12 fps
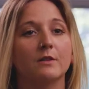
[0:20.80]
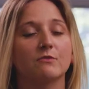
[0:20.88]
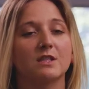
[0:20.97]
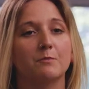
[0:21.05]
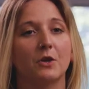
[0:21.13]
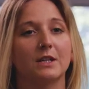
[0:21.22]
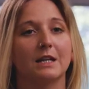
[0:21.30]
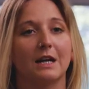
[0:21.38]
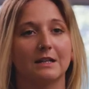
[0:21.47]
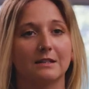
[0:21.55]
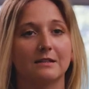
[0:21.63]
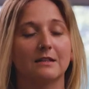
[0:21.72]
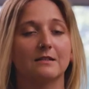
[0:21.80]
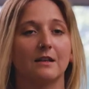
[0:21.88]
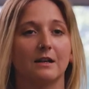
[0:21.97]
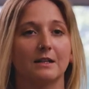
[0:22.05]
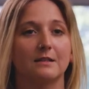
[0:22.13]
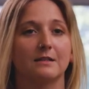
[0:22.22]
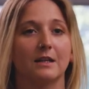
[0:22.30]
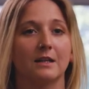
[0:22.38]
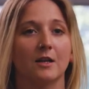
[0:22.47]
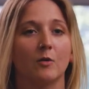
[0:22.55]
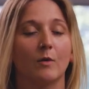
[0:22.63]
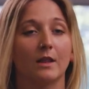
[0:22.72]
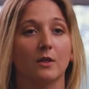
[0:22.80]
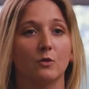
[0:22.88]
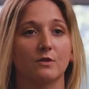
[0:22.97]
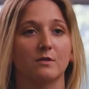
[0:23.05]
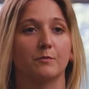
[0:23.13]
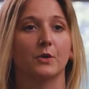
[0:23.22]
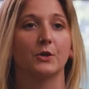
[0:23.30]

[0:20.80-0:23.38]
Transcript: we respond as a society when laws are